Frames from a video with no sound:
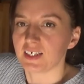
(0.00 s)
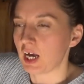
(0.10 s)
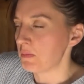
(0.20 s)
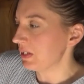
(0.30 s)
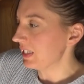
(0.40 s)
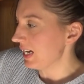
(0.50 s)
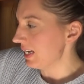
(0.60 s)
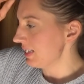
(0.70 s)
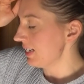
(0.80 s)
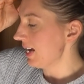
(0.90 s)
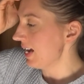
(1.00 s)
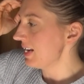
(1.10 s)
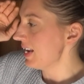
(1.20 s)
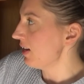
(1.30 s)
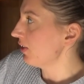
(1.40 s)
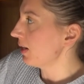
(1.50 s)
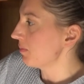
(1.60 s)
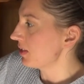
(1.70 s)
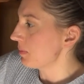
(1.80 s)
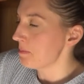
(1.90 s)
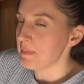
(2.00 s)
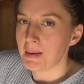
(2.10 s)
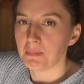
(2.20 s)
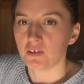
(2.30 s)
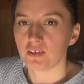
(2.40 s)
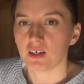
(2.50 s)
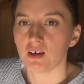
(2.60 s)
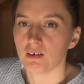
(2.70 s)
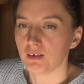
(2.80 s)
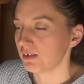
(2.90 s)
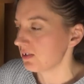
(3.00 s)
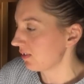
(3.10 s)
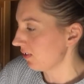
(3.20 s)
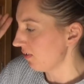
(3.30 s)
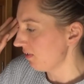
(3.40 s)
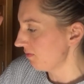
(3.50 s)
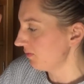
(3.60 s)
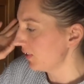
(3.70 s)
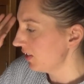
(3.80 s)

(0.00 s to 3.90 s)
Cupboard done, and now comes the mammoth task of